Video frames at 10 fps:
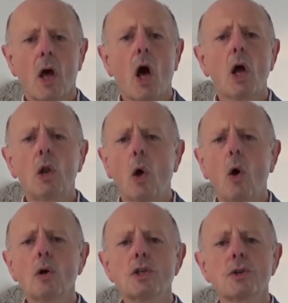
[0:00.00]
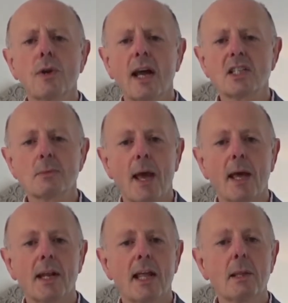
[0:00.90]
how long should I
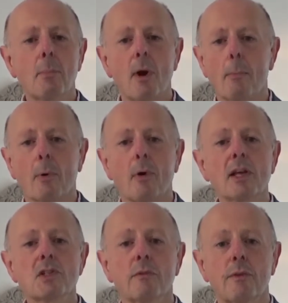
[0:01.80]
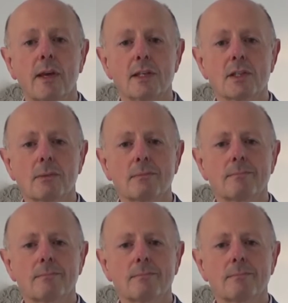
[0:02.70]
spend in the preparation phase?